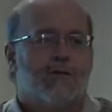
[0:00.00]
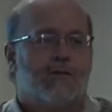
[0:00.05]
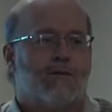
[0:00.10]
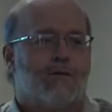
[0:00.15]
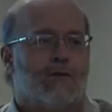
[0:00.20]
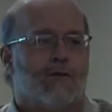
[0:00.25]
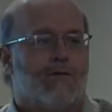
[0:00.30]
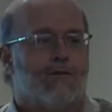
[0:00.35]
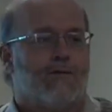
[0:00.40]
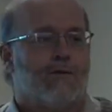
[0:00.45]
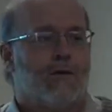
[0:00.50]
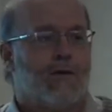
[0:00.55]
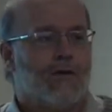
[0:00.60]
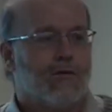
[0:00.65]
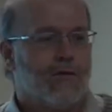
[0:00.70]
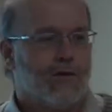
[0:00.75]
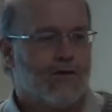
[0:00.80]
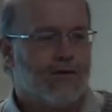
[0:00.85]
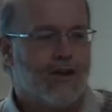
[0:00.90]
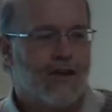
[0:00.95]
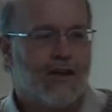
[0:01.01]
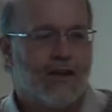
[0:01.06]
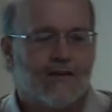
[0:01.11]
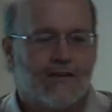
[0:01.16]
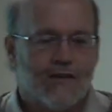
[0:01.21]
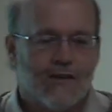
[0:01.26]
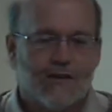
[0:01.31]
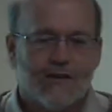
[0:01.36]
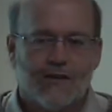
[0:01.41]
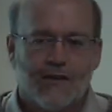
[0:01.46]
for a photovoltaic
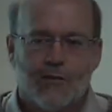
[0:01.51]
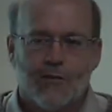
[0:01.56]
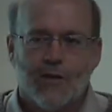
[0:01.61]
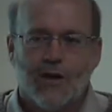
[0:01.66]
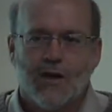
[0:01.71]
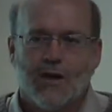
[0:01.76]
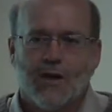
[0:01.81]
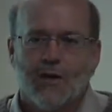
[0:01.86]
system,